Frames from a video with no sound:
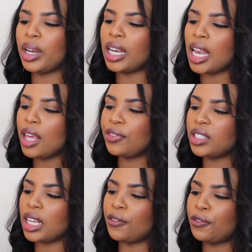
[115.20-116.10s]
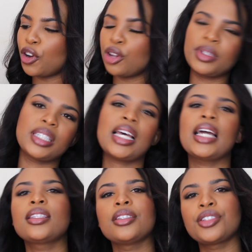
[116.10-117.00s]
it lifts, it foams, it
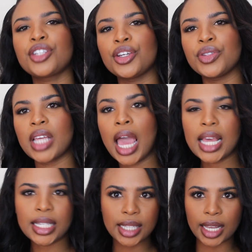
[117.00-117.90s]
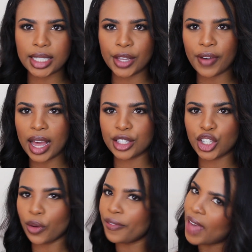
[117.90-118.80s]
tightens, tones, sexifies
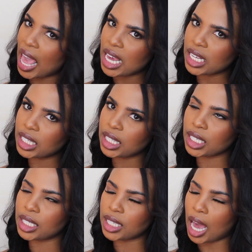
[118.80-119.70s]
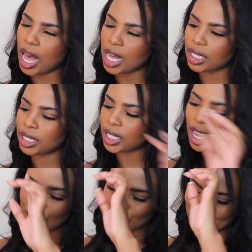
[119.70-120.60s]
your face. Yes.
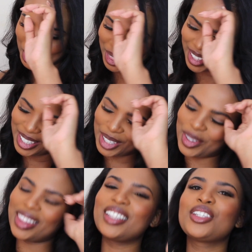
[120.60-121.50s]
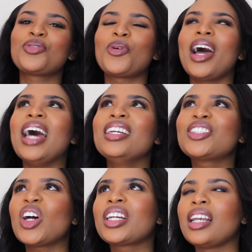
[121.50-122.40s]
So this is what this is for, and
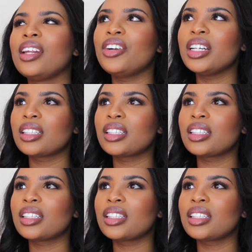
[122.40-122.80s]
it's got glitter